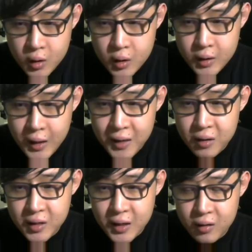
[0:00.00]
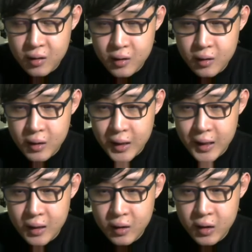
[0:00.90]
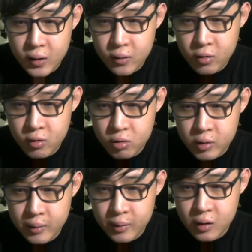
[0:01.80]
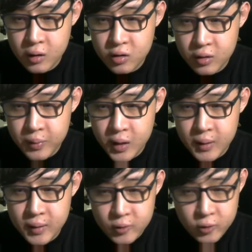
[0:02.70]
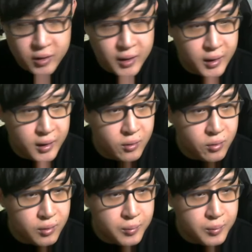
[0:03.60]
The other stats here are kills, crit score, GPM, and Roshan kills.